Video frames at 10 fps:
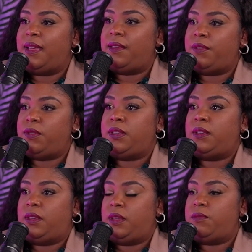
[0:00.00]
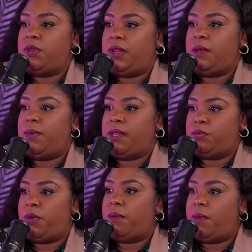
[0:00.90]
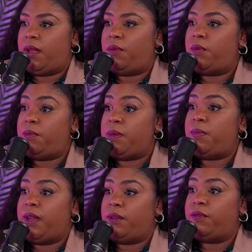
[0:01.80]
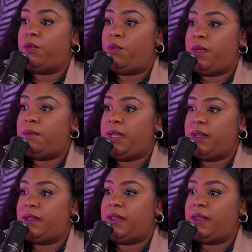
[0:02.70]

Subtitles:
if using a community-based PrEP model will be better for women.